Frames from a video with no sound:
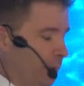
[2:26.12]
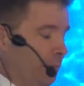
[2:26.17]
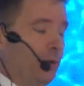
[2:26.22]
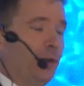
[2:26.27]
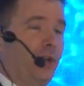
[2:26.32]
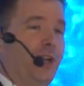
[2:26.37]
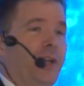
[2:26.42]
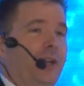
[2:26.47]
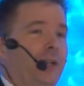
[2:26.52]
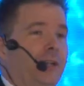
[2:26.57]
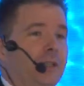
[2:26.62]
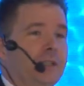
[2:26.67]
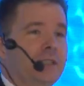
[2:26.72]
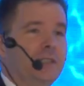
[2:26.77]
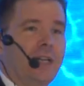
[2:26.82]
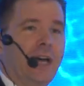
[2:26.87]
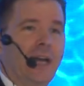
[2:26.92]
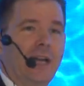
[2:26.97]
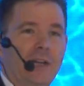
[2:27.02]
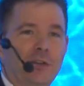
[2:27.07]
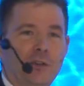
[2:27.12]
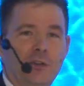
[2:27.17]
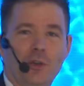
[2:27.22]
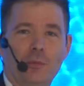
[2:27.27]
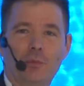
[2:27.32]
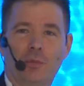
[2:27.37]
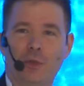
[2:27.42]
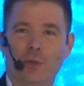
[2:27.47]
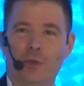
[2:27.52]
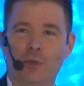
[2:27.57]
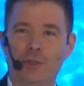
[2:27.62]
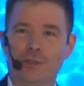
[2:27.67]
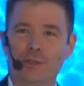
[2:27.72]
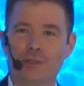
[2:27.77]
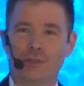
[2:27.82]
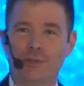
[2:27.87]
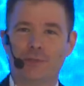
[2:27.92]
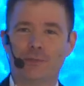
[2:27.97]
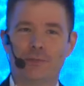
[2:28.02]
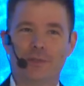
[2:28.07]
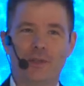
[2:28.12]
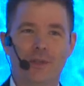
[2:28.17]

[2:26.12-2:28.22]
put in silent computers,